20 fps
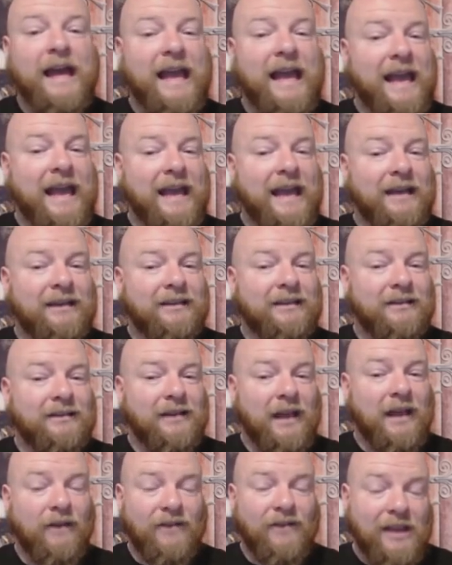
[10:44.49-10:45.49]
and
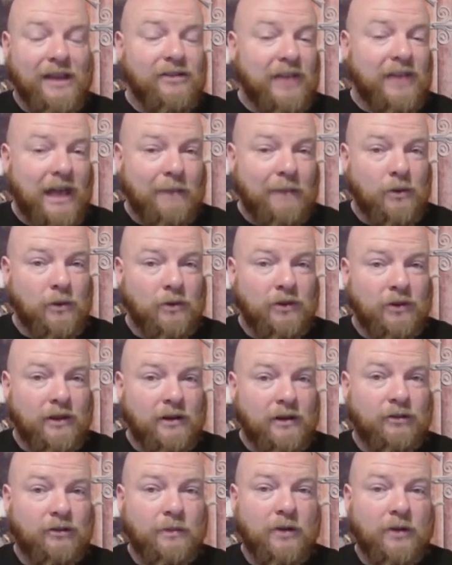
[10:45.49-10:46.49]
if he's happy with
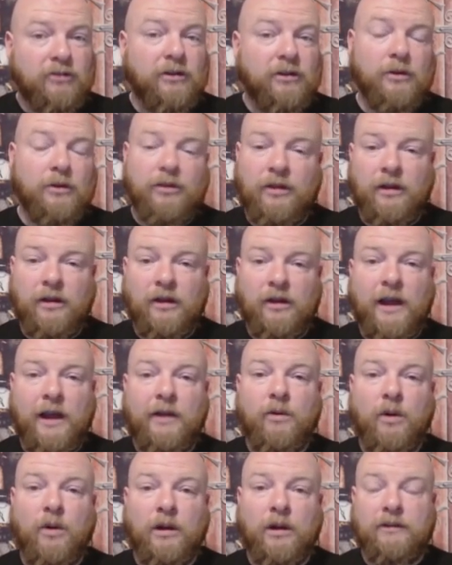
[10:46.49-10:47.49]
it, especially with the high
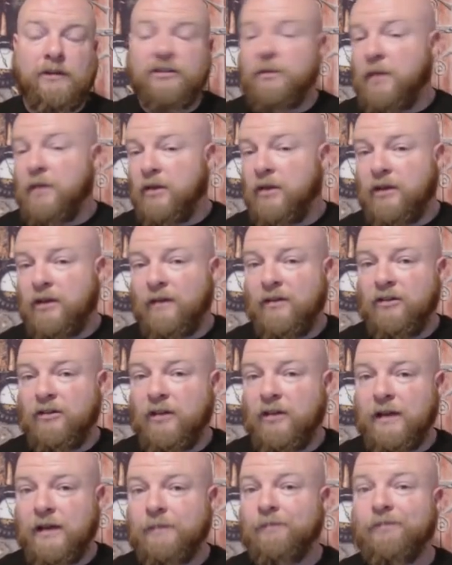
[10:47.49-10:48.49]
quality of some of the other stuff he's
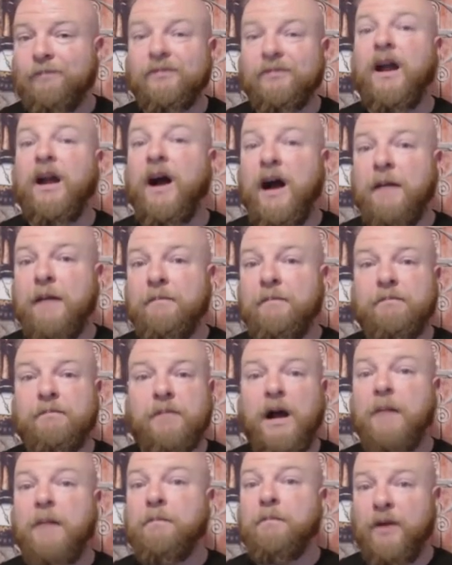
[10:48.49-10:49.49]
done, I'm
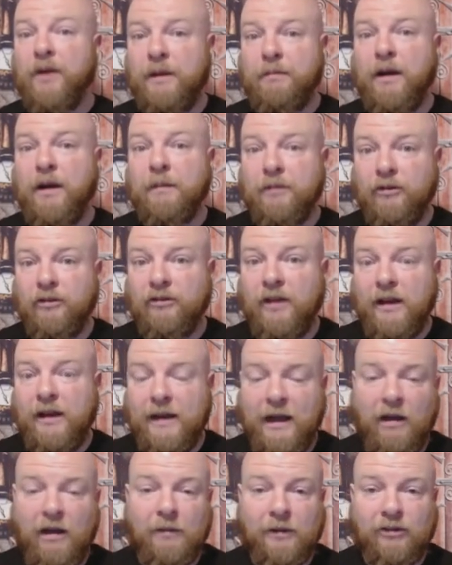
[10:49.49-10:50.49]
I'm pretty pumped to see it
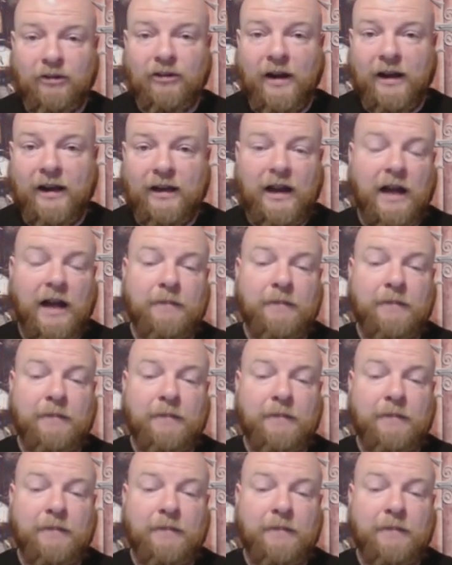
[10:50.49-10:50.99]
now. I'm excited.